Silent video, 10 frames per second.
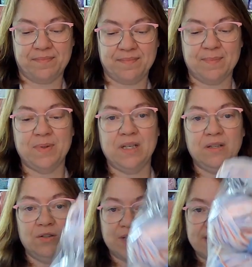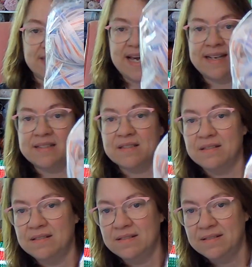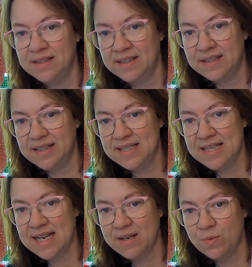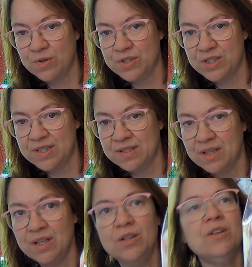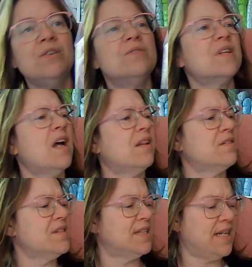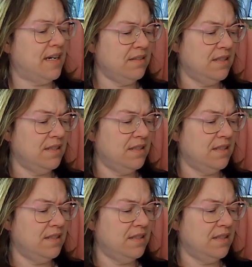But look at that. Isn't that gorgeous? Look at those colors in there.